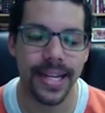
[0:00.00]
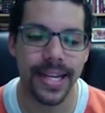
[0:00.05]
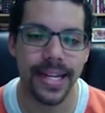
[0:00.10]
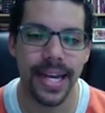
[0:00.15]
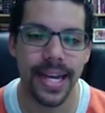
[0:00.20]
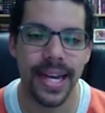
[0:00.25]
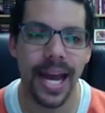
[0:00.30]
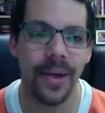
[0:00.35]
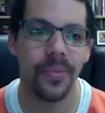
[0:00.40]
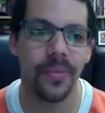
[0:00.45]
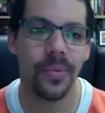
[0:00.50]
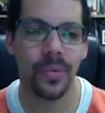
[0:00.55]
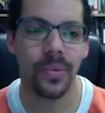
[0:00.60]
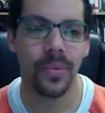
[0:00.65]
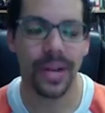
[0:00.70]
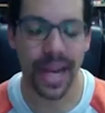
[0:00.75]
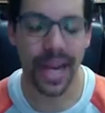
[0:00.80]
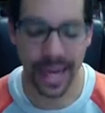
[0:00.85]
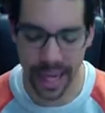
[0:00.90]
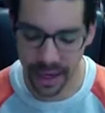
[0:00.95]
And
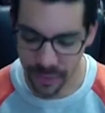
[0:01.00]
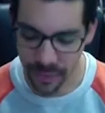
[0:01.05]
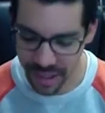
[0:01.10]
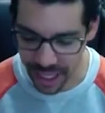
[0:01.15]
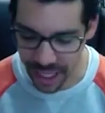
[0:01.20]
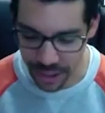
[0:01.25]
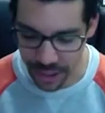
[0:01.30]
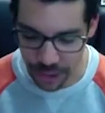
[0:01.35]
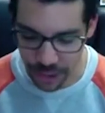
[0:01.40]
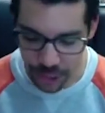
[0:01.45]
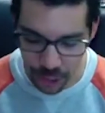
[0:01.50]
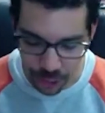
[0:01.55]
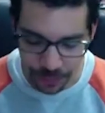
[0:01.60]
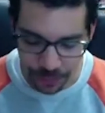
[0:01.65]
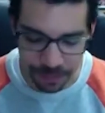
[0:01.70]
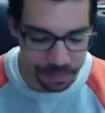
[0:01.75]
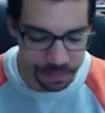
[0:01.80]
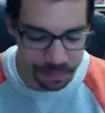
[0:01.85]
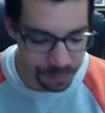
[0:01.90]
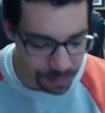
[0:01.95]
what I kind of was led
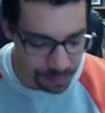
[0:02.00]
to